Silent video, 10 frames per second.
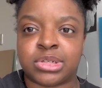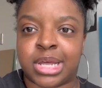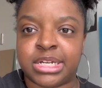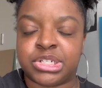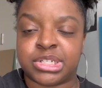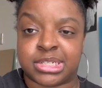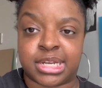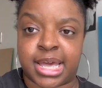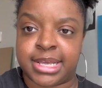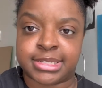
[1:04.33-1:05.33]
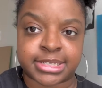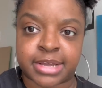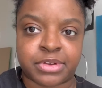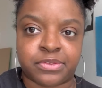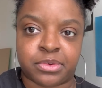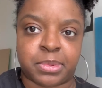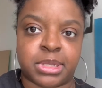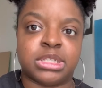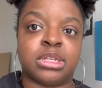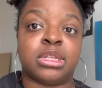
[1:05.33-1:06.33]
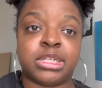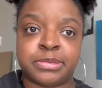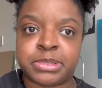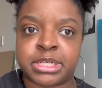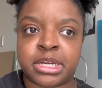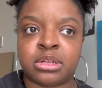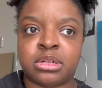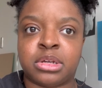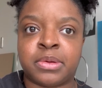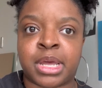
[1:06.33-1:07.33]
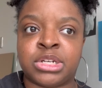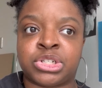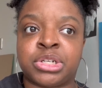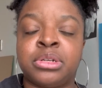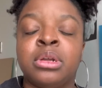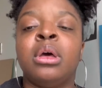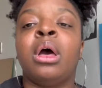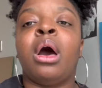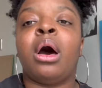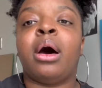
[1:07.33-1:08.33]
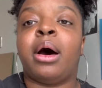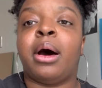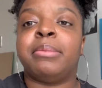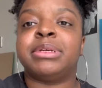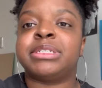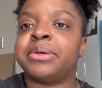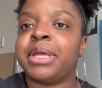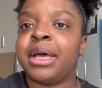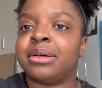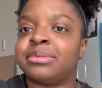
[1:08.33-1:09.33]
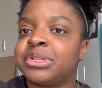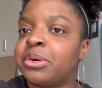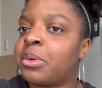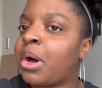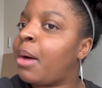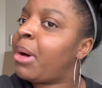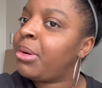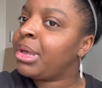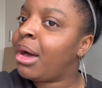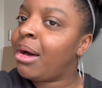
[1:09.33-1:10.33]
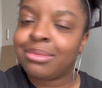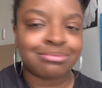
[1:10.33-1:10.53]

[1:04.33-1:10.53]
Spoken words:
light just in case because I've never been to this particular location. So yeah, so come on, y'all.